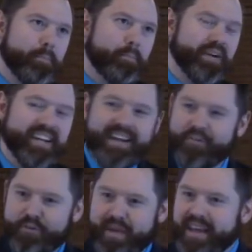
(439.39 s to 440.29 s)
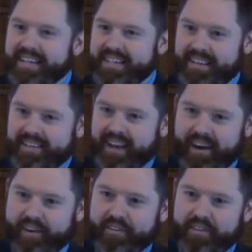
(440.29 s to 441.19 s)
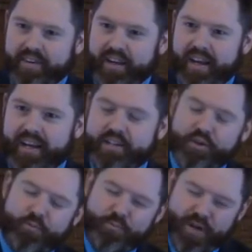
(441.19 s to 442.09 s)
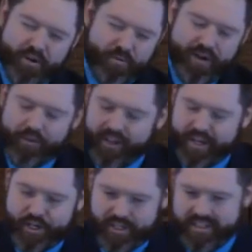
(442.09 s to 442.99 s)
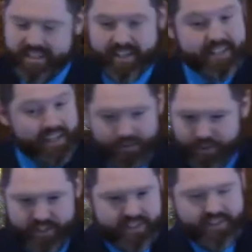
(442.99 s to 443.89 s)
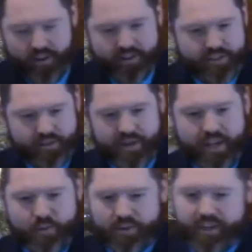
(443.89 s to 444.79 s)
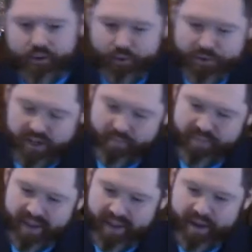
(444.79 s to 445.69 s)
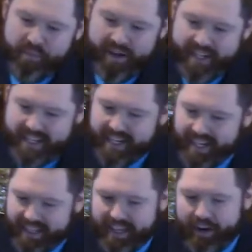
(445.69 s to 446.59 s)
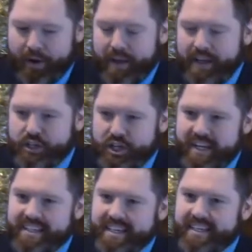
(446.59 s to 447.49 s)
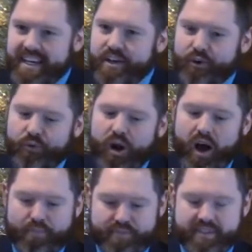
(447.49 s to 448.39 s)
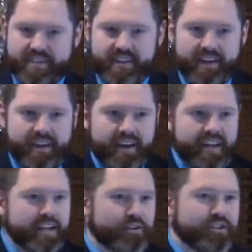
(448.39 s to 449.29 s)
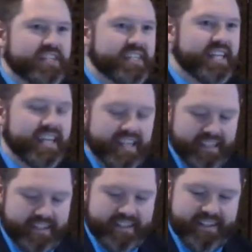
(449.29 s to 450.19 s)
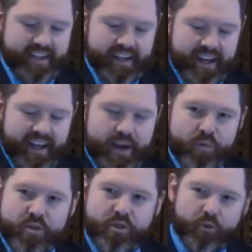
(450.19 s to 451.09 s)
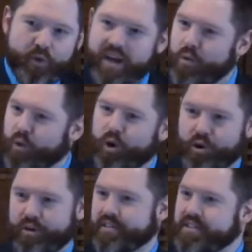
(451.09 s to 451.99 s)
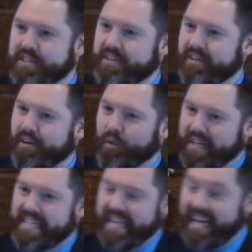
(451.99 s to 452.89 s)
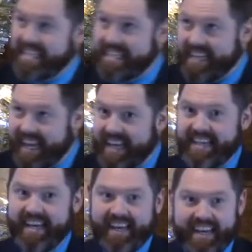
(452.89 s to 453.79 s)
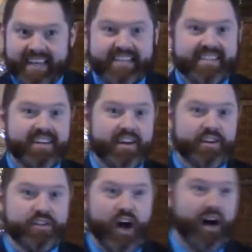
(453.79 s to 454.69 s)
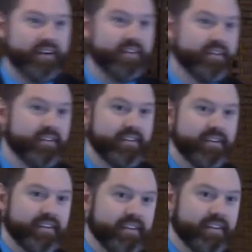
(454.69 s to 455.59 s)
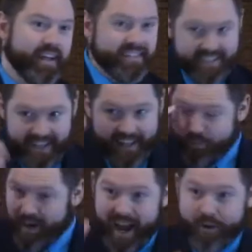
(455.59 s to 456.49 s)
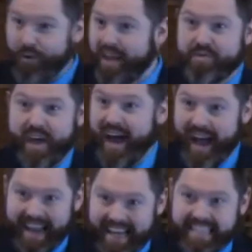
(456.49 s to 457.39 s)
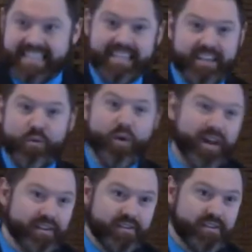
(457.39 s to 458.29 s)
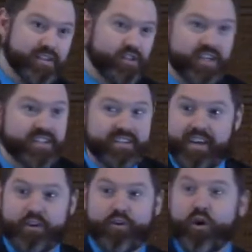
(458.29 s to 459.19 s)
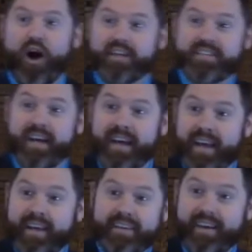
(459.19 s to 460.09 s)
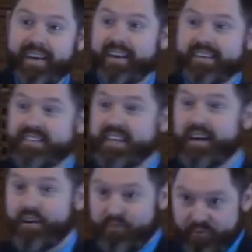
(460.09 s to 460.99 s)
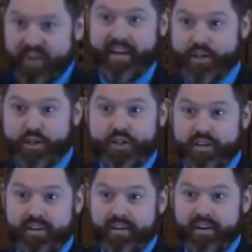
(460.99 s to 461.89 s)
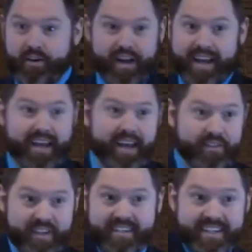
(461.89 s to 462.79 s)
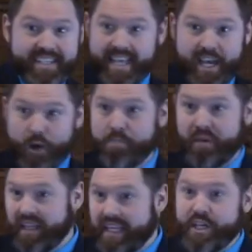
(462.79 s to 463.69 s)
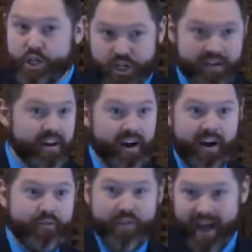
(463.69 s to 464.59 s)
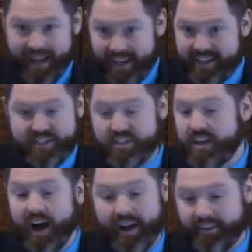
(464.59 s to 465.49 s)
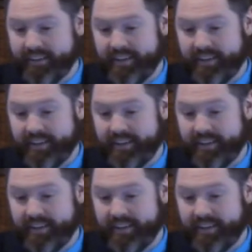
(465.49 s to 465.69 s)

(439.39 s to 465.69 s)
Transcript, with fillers: But he never makes it there. As you read Revelation 16, which is also equally gruesome, but as you get there, Jesus interrupts and he intercedes. And with three words, what he says is, It is done. That's that when I read that, I instantly went to Jesus on the cross. It is finished. Okay? This is the completion of that. It is done.